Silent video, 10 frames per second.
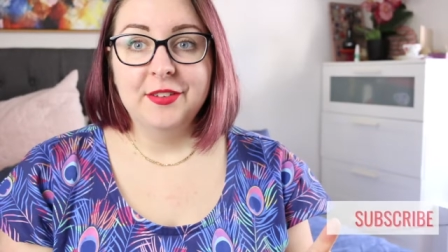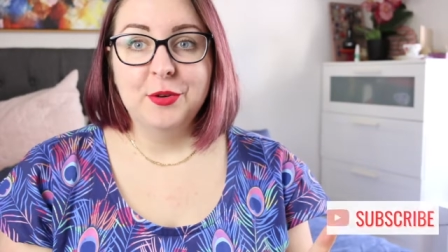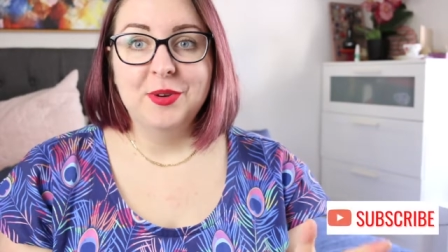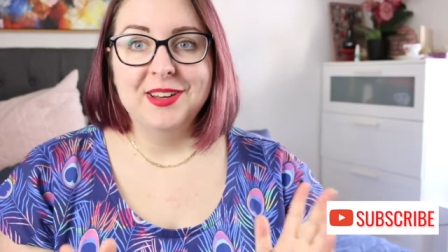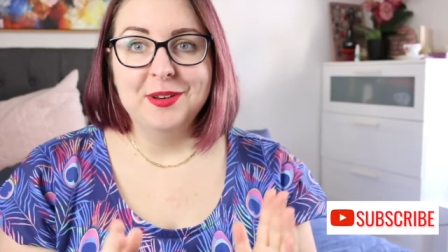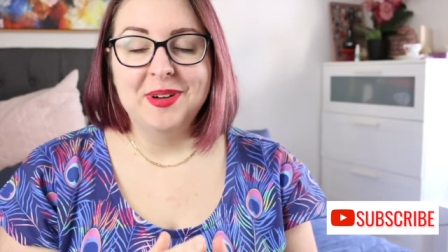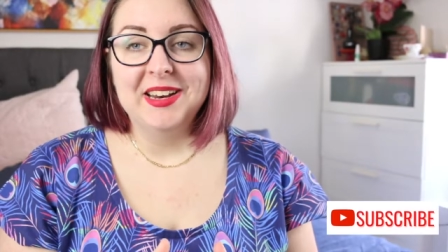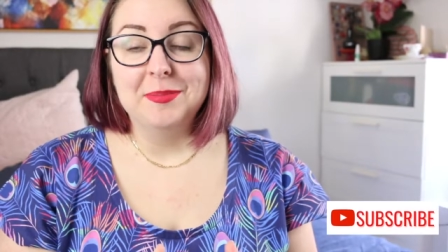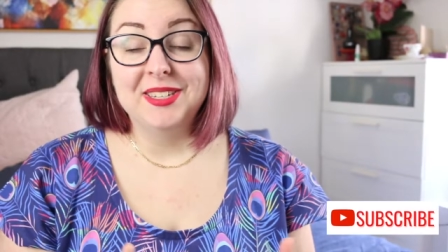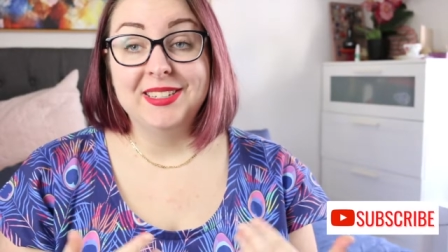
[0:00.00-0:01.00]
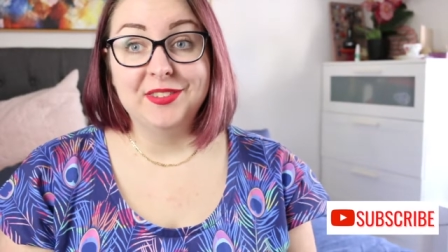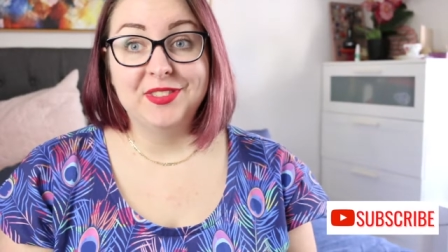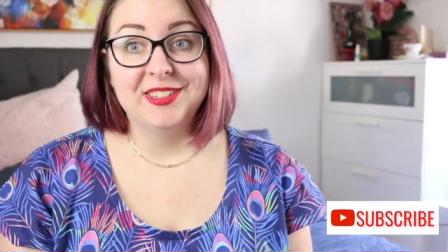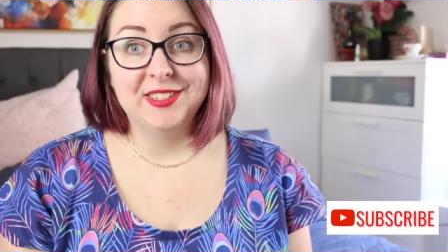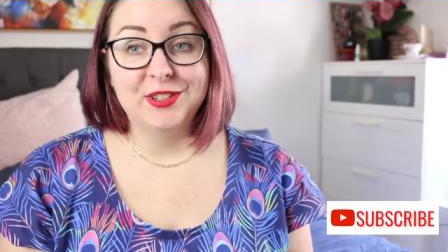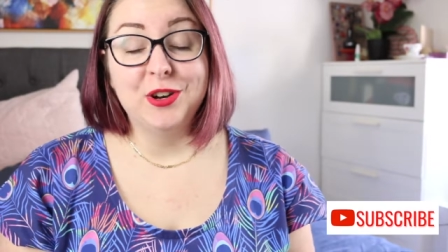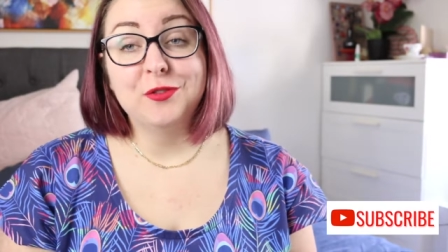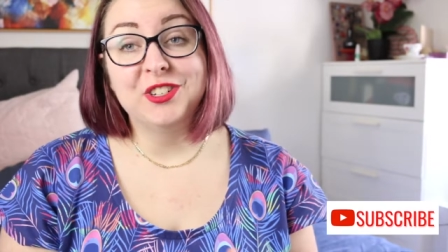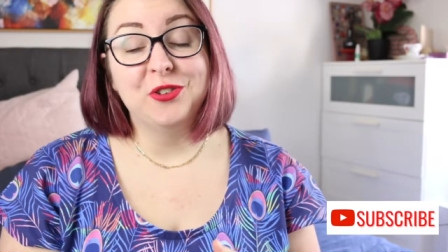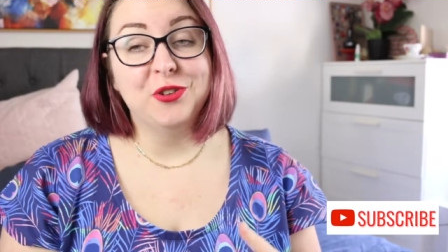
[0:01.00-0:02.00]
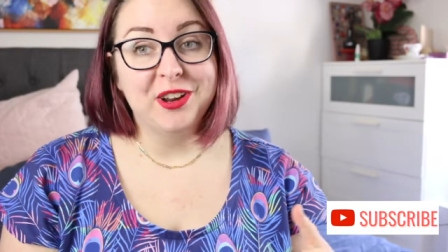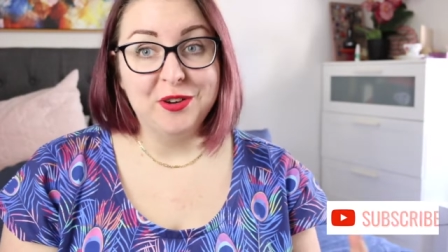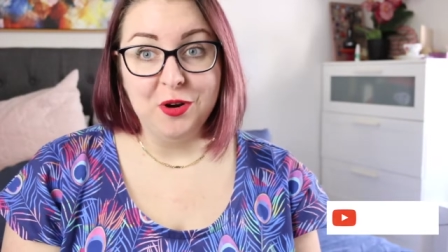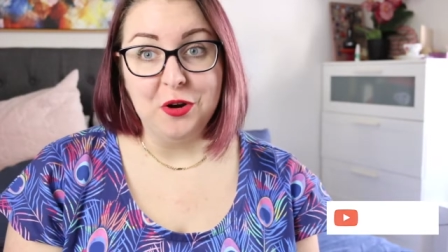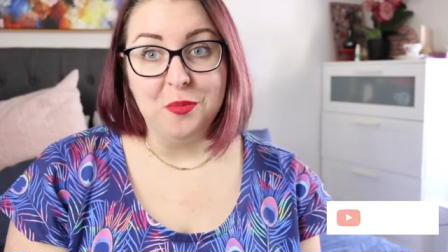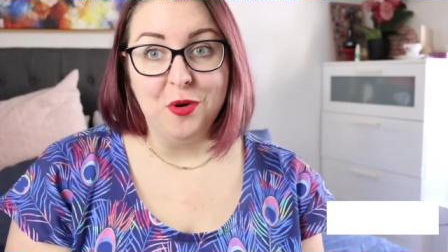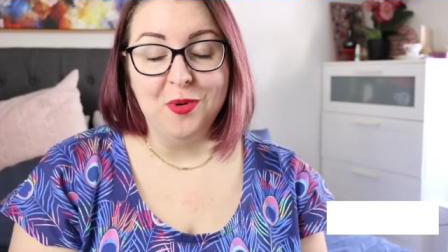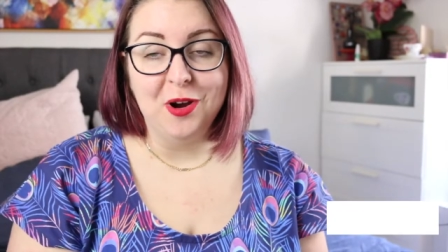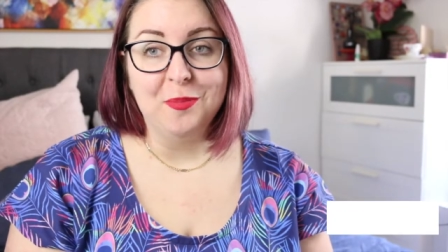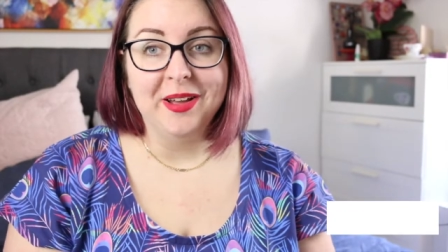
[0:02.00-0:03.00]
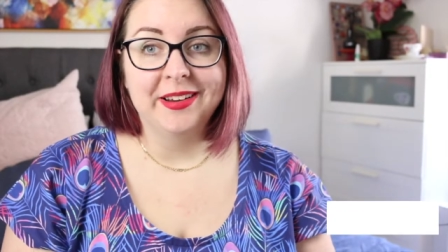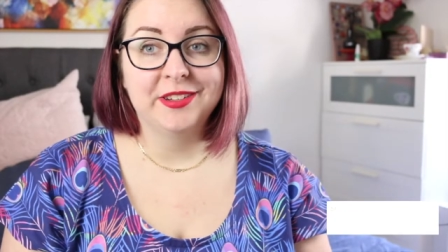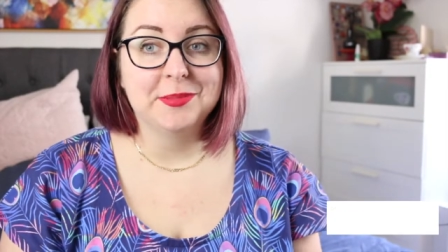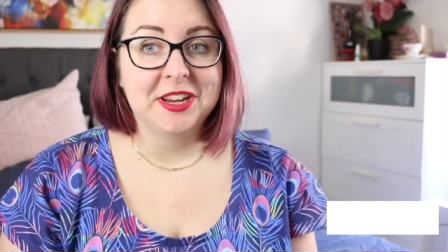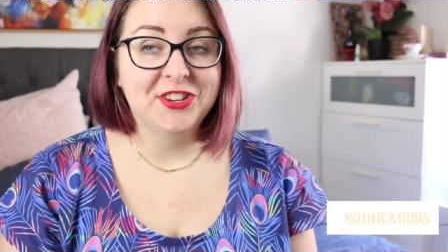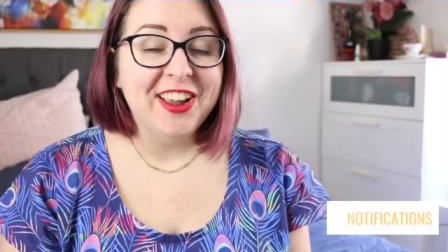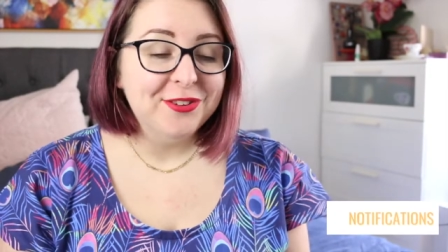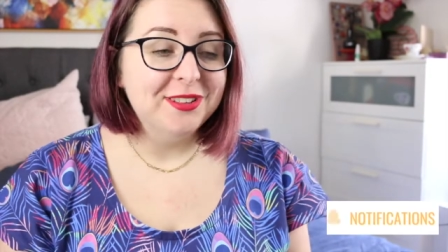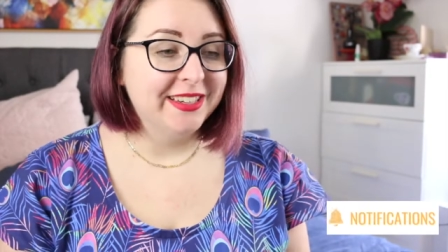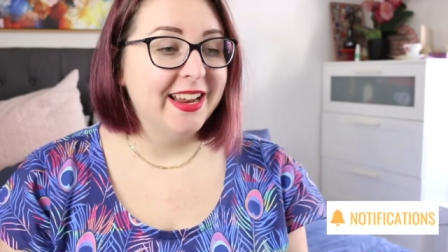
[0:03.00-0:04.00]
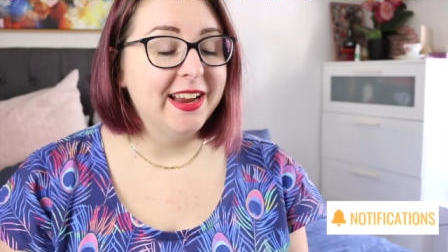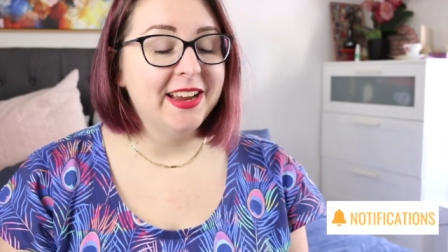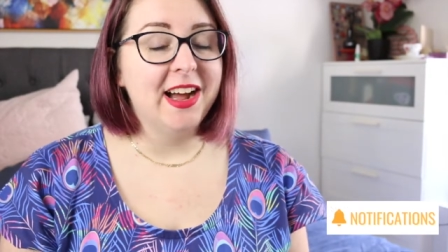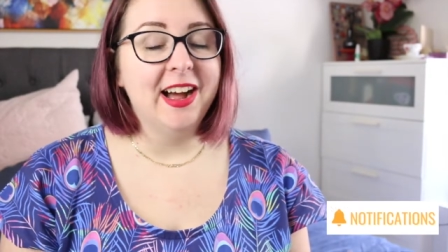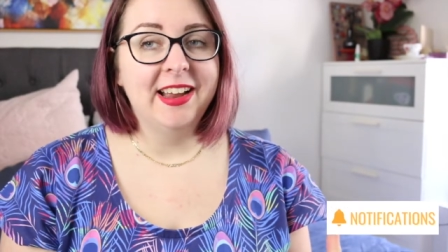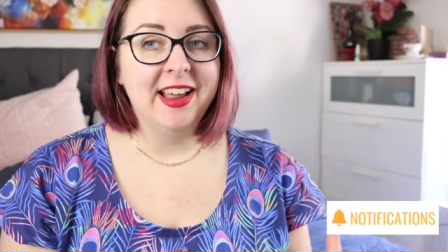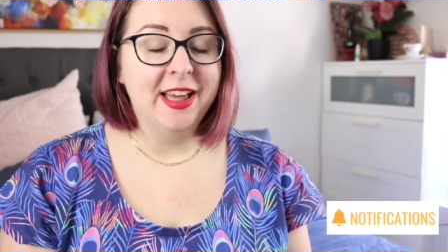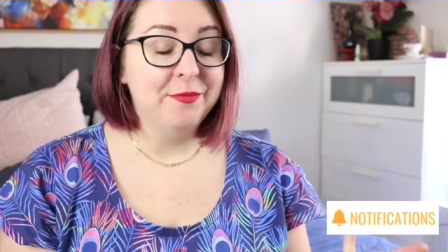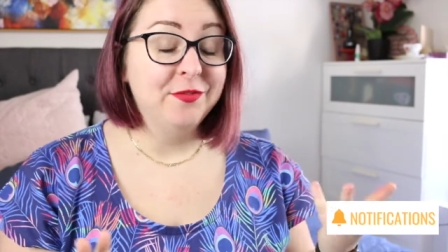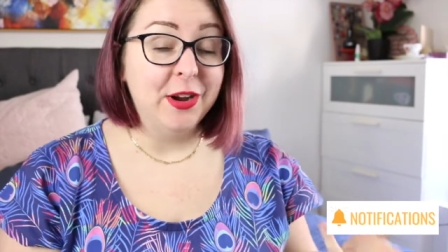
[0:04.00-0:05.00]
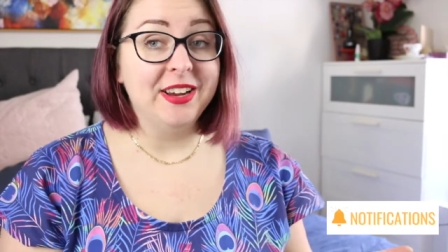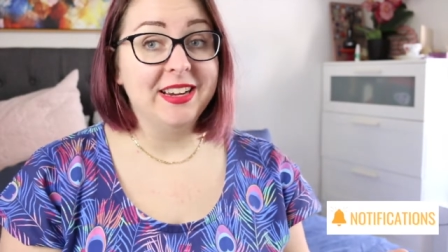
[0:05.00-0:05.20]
everyone, my name is Steph, this is the Noveltea Corner and welcome or welcome back to my channel. Today I am very